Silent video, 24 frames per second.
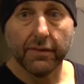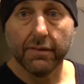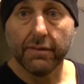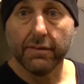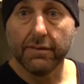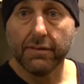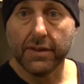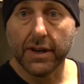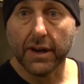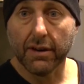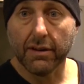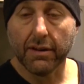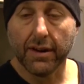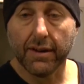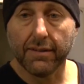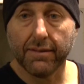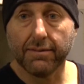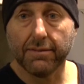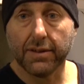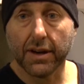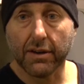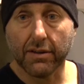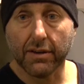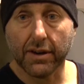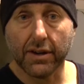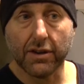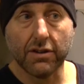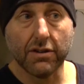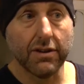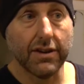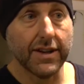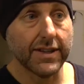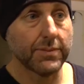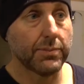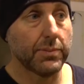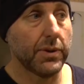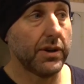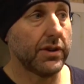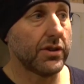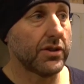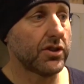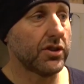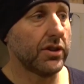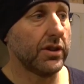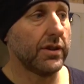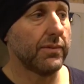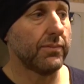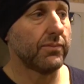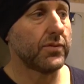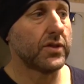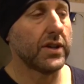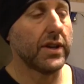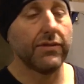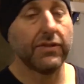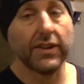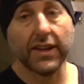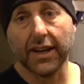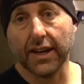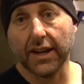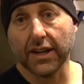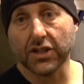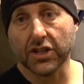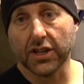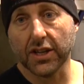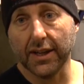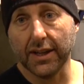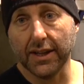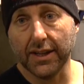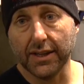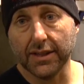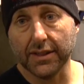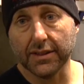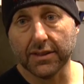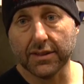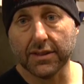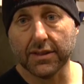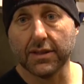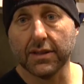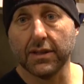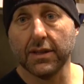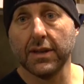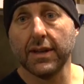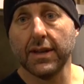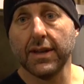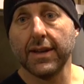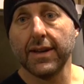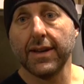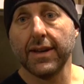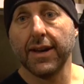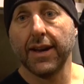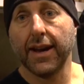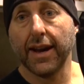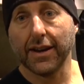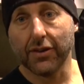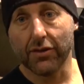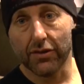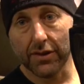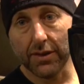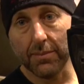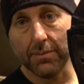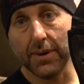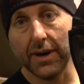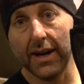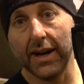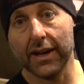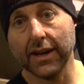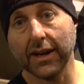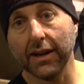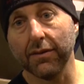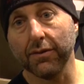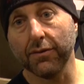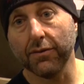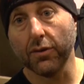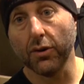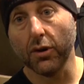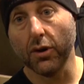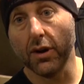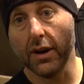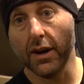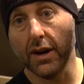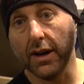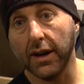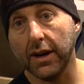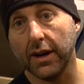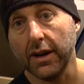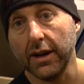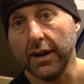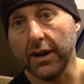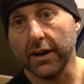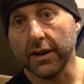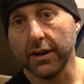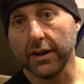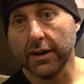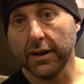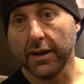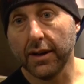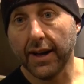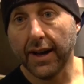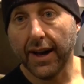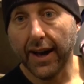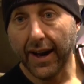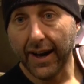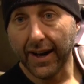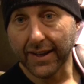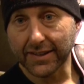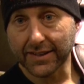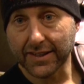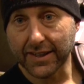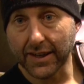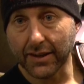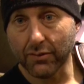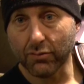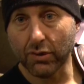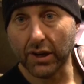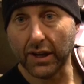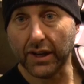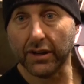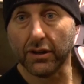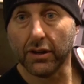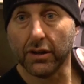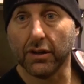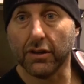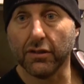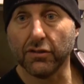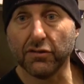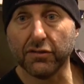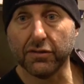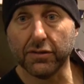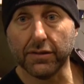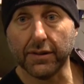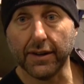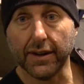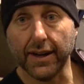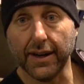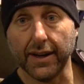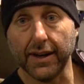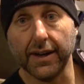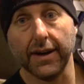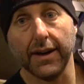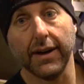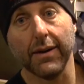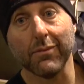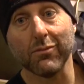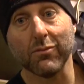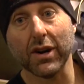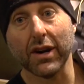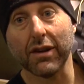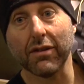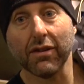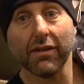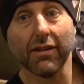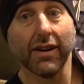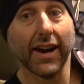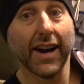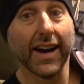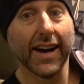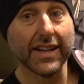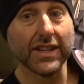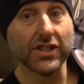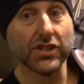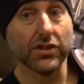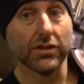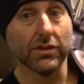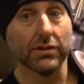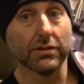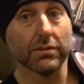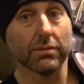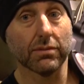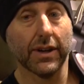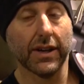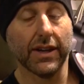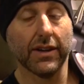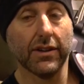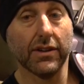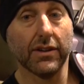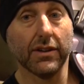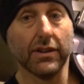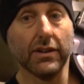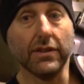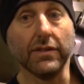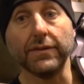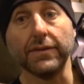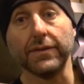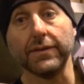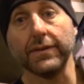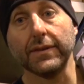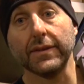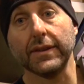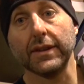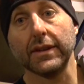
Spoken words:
Very, very nice bow to shoot. So if you get a chance and you're in the market for a hunting recurve, recreational recurve,